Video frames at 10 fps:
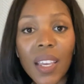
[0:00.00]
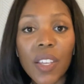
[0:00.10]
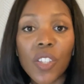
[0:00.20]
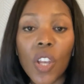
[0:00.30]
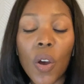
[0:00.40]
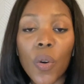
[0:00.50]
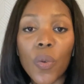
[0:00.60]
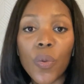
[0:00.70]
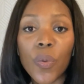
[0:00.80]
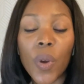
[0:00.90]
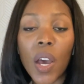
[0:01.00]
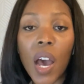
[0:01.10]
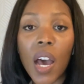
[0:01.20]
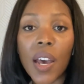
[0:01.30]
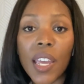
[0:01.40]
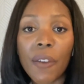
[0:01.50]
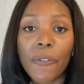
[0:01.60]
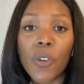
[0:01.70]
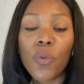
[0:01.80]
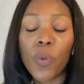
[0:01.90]
So if
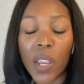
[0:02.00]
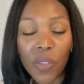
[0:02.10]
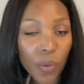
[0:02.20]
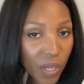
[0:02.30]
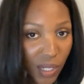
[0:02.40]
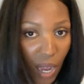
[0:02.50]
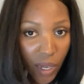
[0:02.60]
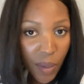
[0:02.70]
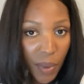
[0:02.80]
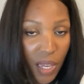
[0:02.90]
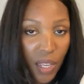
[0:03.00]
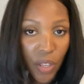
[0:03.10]
you read through this document,